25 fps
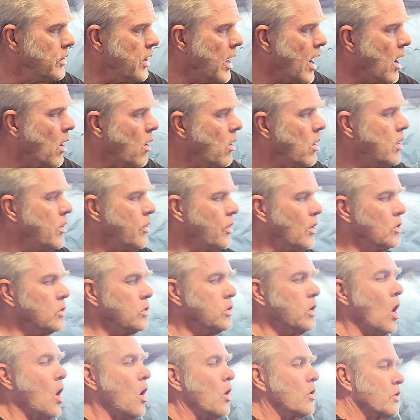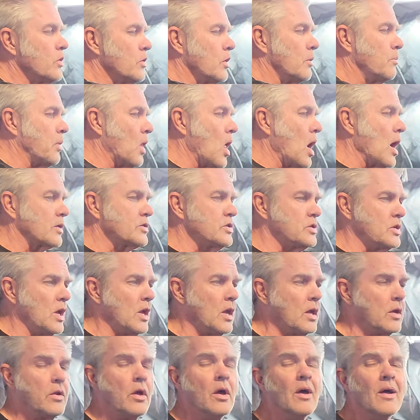Now, the longer the block
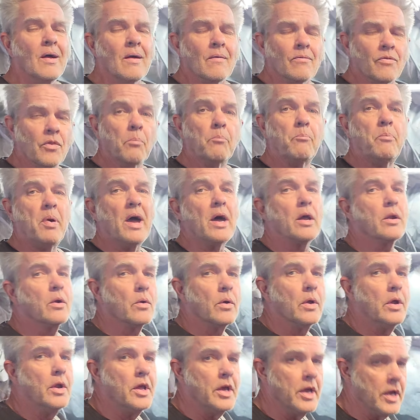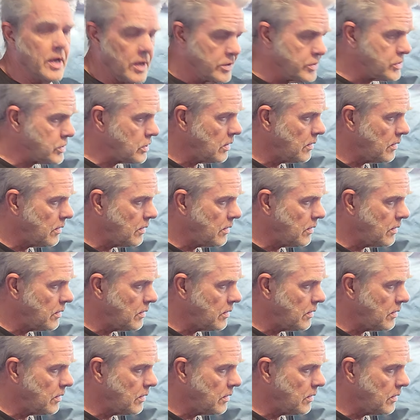sand, the better it is.